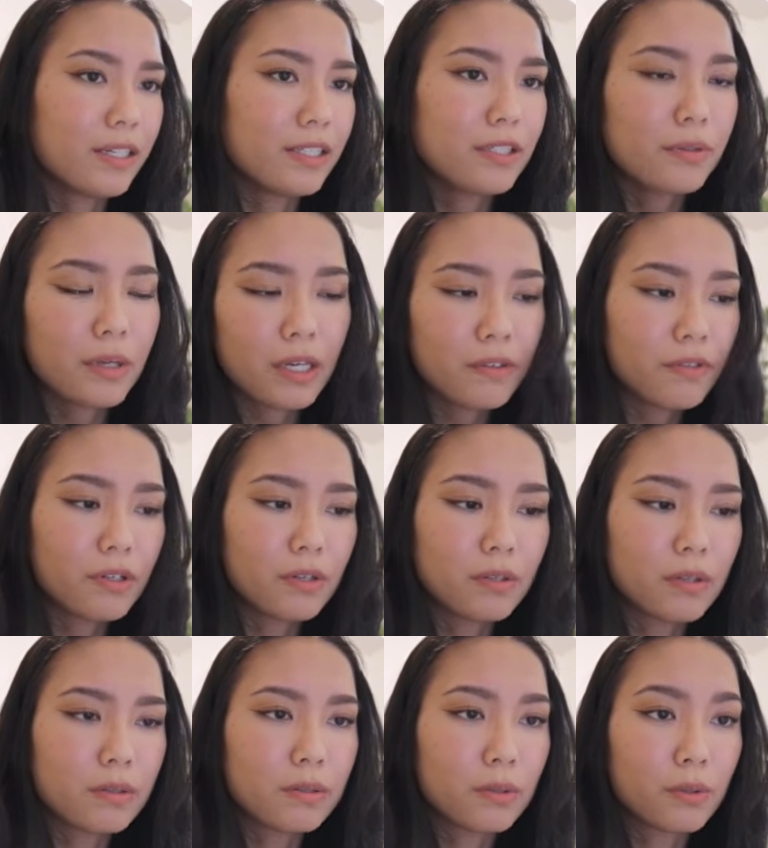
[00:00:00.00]
it's okay if you don't
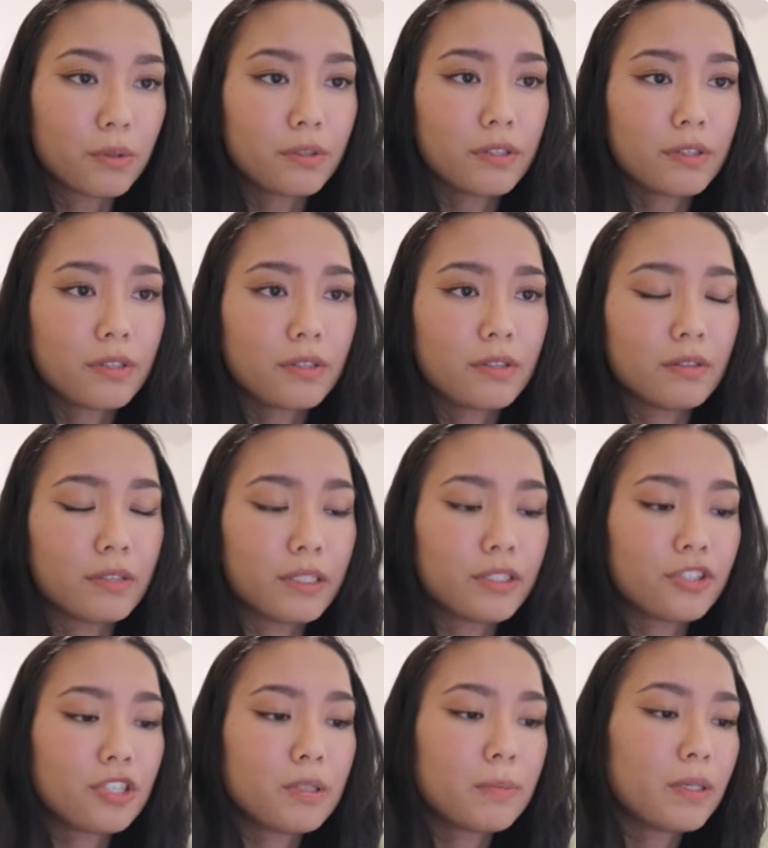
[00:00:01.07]
go in order, like
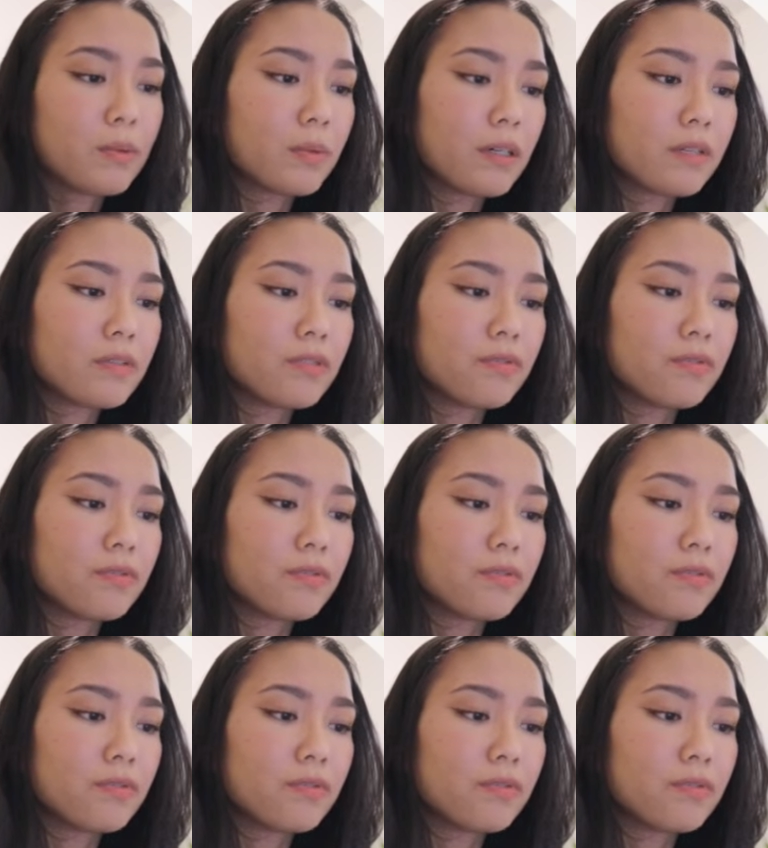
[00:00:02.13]
just pick whatever